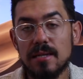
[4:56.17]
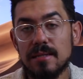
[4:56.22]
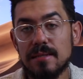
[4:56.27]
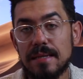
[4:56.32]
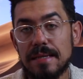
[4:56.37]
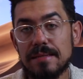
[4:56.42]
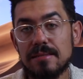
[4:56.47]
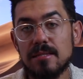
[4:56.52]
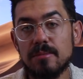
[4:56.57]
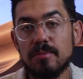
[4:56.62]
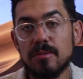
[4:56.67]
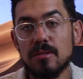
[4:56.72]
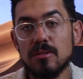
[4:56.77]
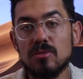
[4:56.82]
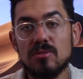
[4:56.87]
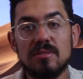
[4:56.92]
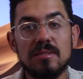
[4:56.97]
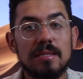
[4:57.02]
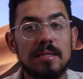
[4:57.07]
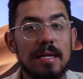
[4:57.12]
Nancy
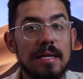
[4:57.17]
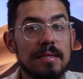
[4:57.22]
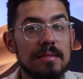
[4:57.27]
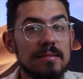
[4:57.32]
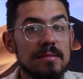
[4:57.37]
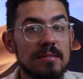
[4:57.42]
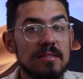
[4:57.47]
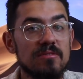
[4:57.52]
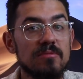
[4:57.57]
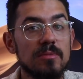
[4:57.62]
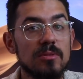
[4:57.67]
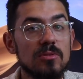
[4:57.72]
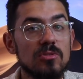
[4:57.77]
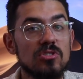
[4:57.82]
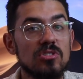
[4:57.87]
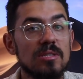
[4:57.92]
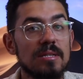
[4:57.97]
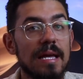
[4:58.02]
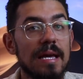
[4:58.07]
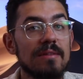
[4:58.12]
Pelosi and Steve
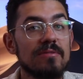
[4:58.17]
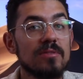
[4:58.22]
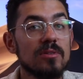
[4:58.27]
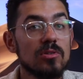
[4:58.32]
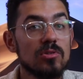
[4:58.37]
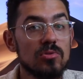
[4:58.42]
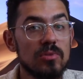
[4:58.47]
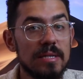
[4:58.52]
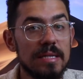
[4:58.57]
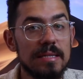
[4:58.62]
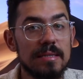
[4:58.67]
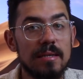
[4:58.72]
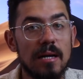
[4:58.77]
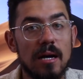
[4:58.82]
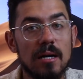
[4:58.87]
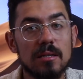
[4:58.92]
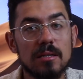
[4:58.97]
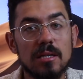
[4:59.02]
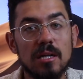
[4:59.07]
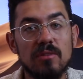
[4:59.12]
Mnuchin have agreed
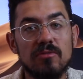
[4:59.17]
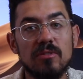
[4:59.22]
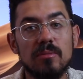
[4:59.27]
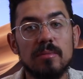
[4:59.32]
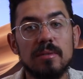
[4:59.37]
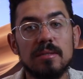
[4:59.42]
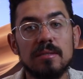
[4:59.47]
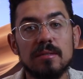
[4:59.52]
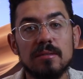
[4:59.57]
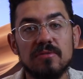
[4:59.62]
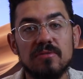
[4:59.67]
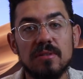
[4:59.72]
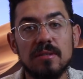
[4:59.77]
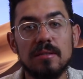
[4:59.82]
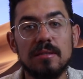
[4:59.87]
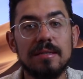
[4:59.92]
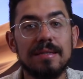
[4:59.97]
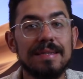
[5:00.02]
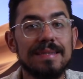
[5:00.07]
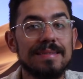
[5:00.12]
on government funding